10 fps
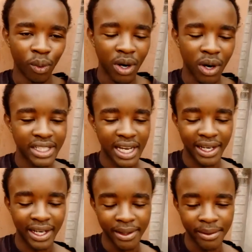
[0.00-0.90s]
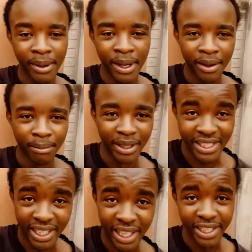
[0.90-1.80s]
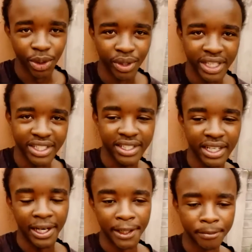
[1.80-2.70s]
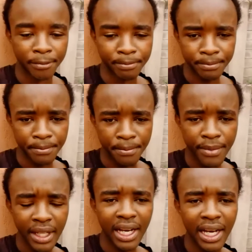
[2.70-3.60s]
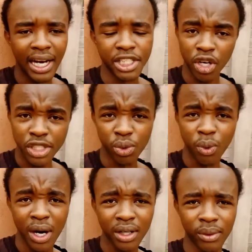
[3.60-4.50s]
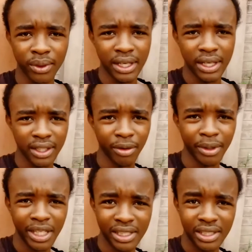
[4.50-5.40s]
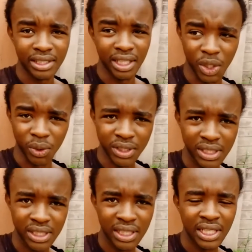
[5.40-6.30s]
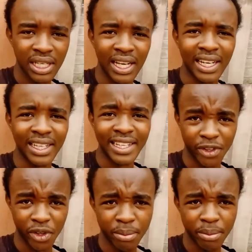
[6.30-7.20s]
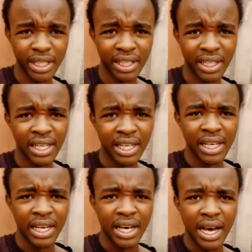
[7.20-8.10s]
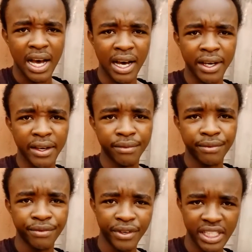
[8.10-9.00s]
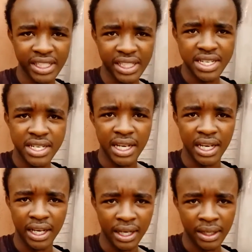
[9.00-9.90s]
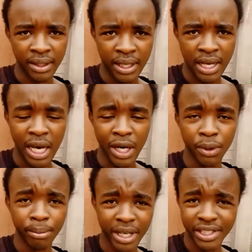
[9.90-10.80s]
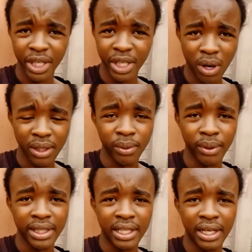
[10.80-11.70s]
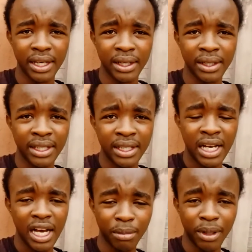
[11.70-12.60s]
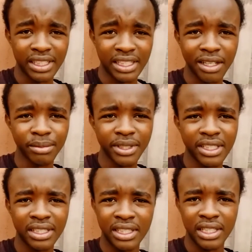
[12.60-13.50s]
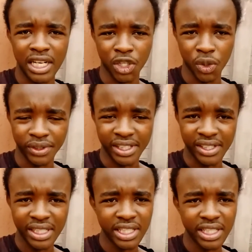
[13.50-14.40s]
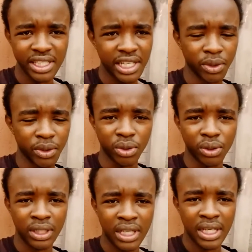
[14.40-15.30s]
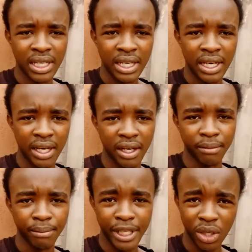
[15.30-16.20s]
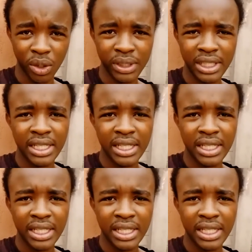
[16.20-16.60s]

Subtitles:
what I basically do is I try to work with communities across Nairobi. I visit, I majorly work with urban slums across the city and also beyond